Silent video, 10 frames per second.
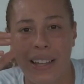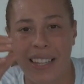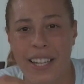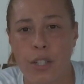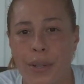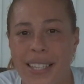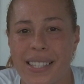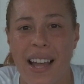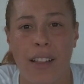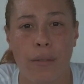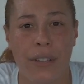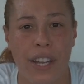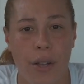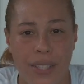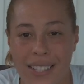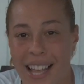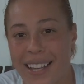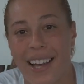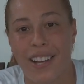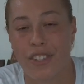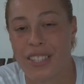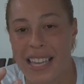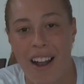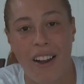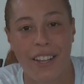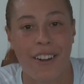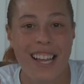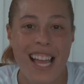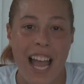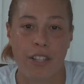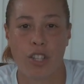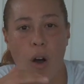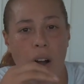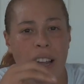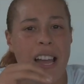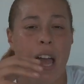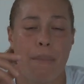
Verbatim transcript: I like doing these style of videos because I can kind of just get on here and talk.